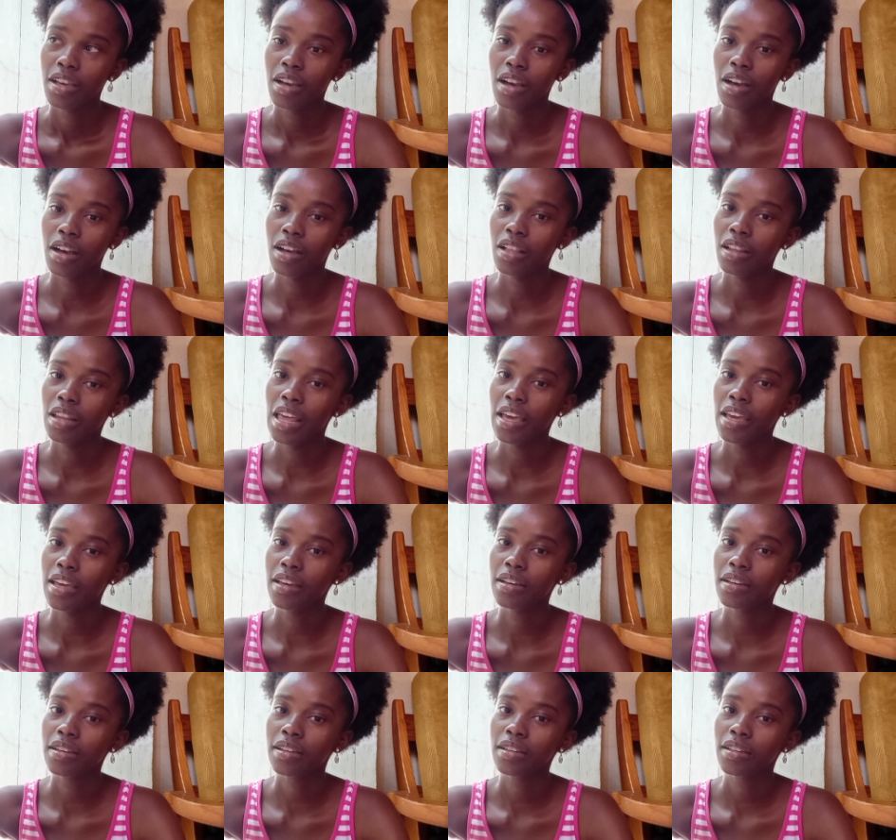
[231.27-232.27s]

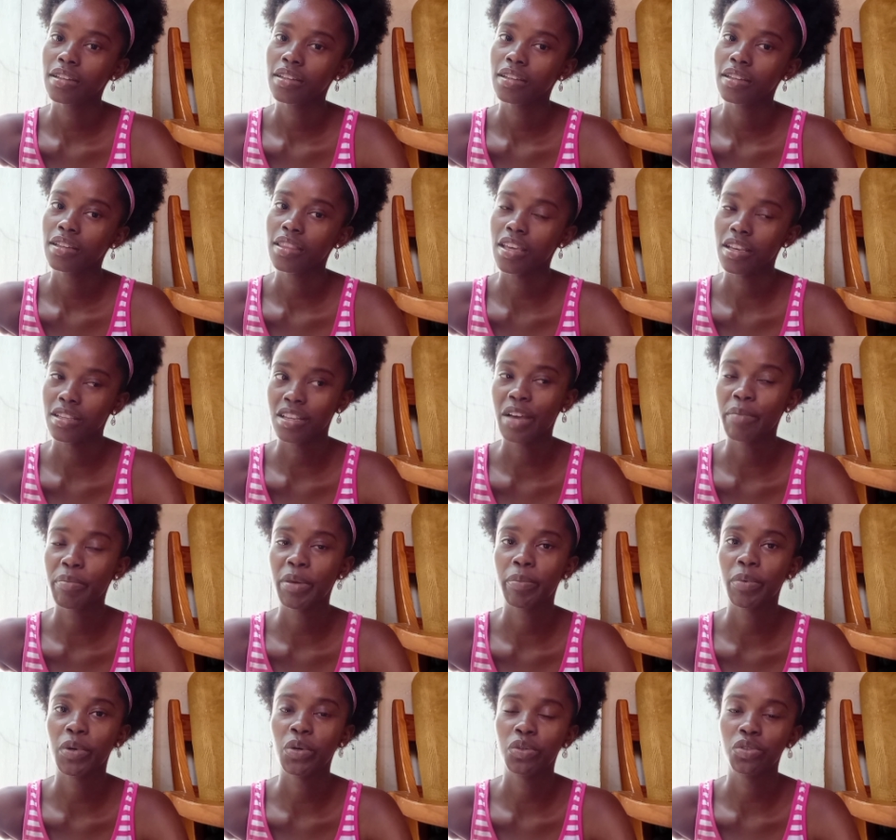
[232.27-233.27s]
Like, there are some
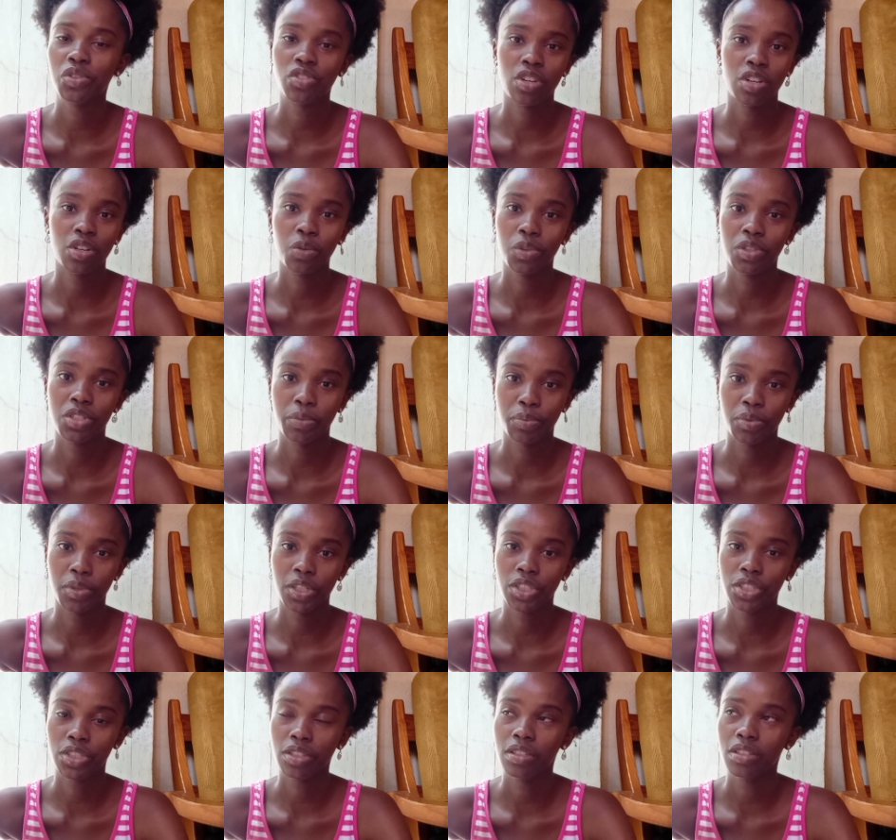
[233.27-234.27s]
people who struggle with
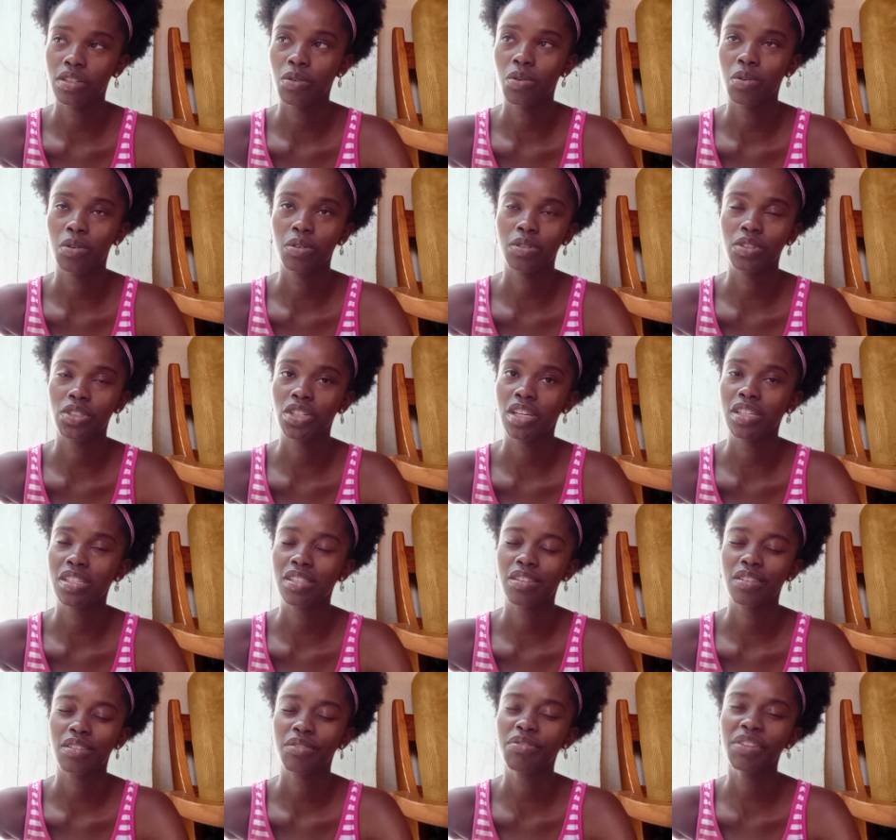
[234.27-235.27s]
depression or
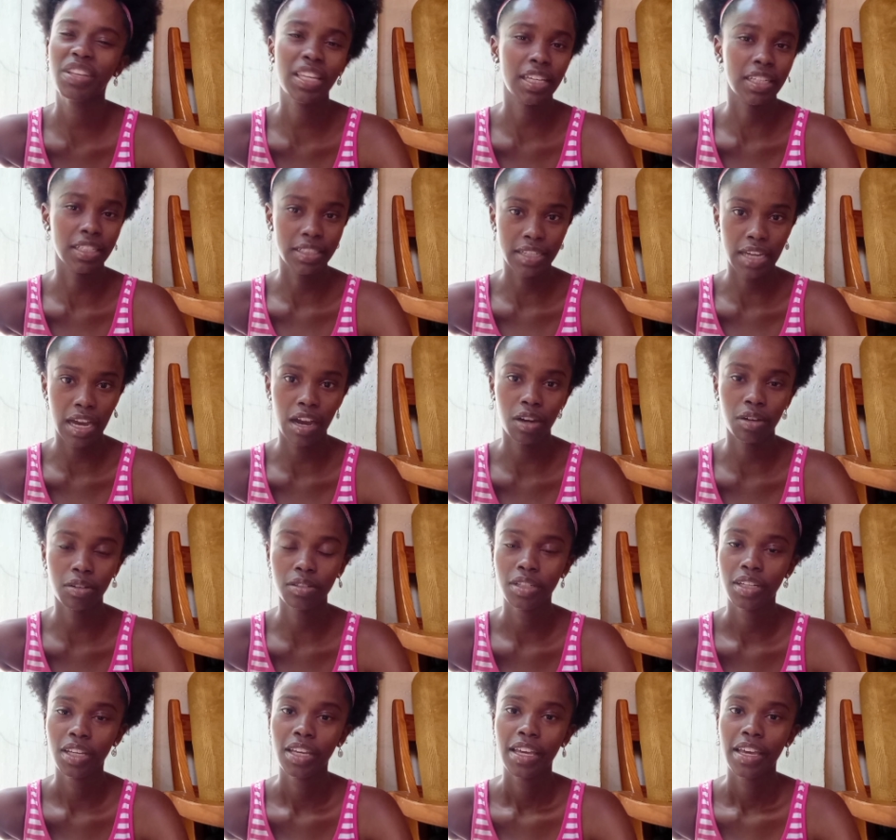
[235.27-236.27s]
just feeling
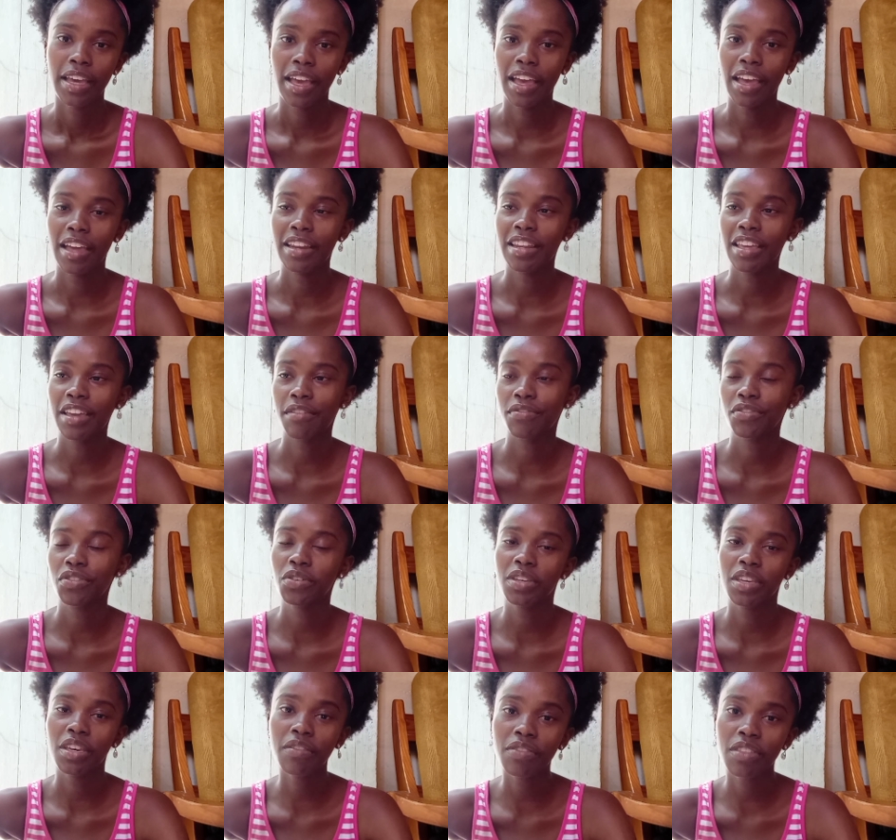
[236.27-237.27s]
down, and if
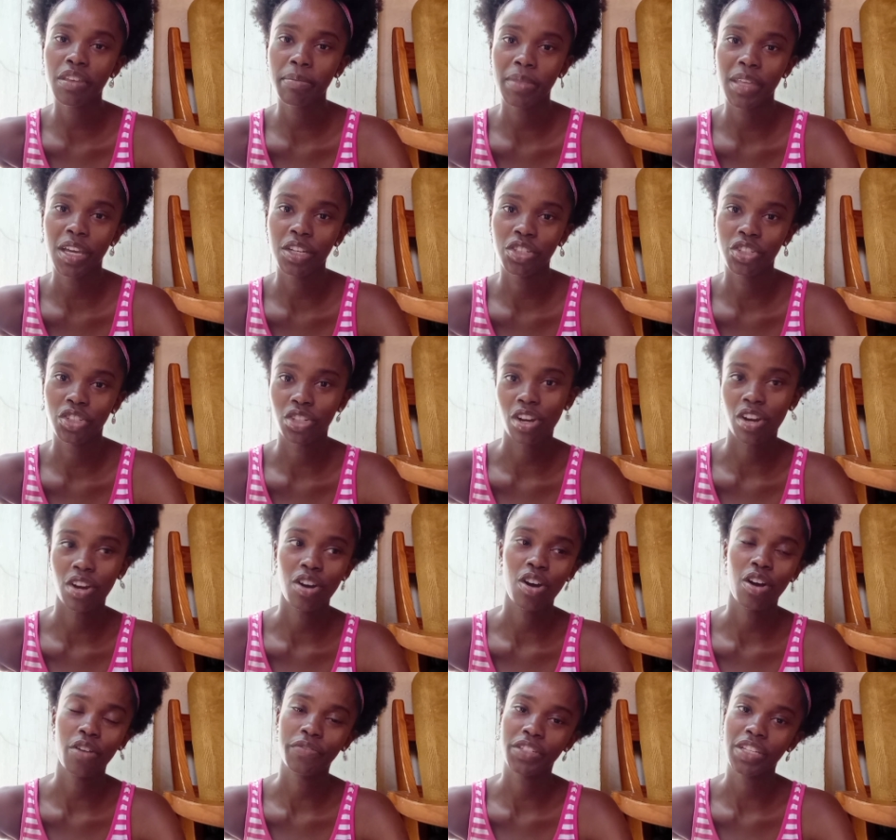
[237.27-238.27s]
you give them that
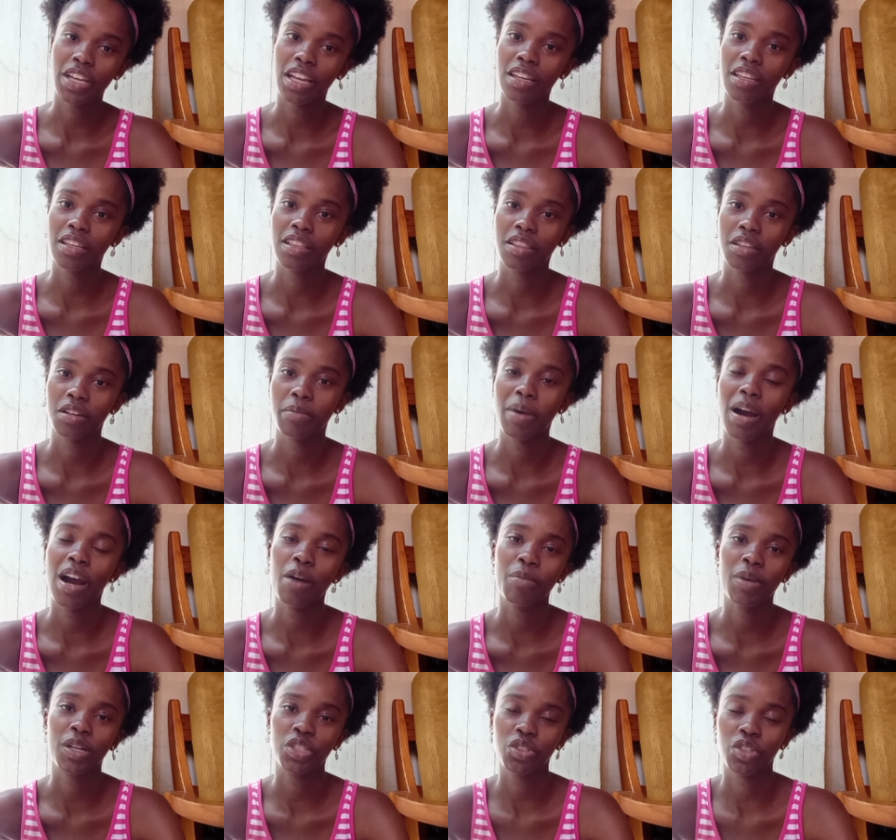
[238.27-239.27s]
jar of telling them
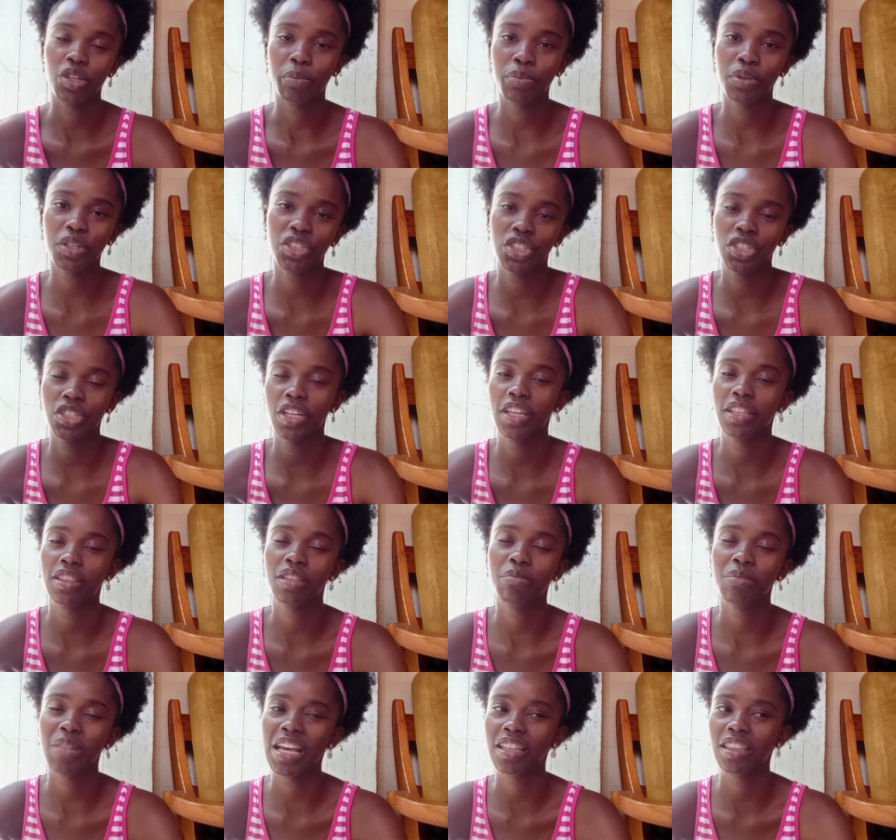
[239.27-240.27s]
how much you appreciate
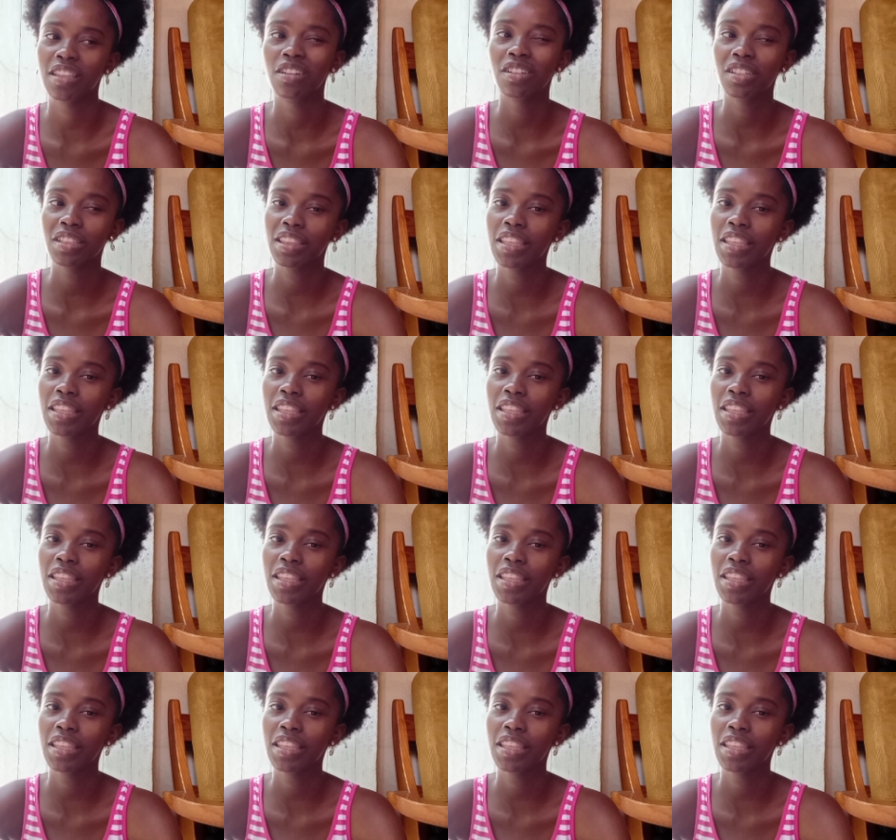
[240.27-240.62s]
them, like the little